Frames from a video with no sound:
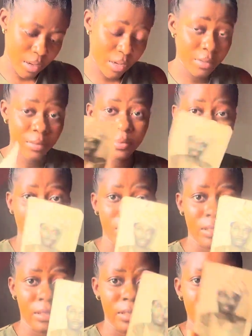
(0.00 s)
i don't know who
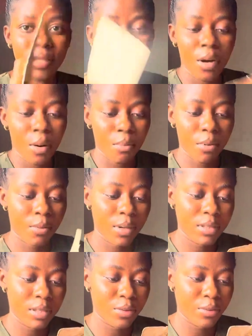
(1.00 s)
this is but
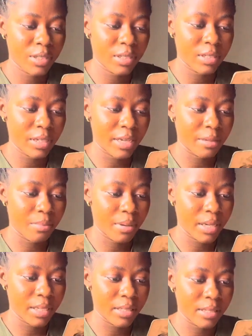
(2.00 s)
what is written at the
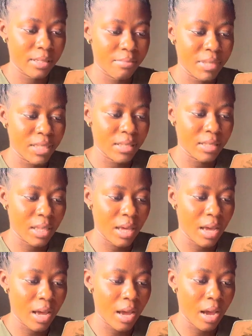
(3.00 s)
back is
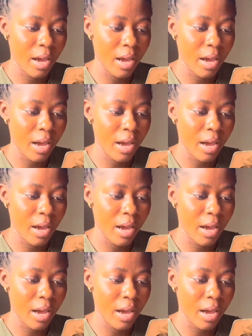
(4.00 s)
mr